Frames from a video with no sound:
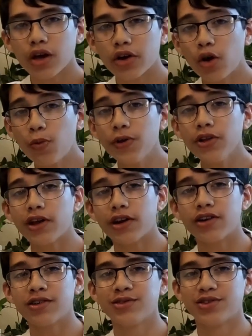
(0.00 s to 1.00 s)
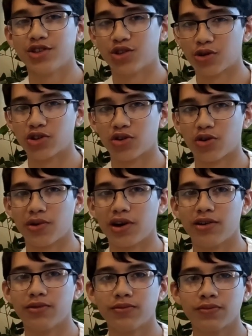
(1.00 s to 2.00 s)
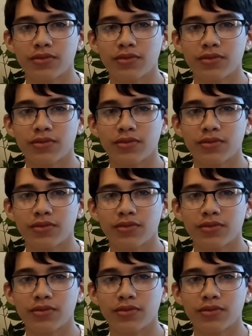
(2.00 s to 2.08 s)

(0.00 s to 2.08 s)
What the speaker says: An open letter to George Orwell.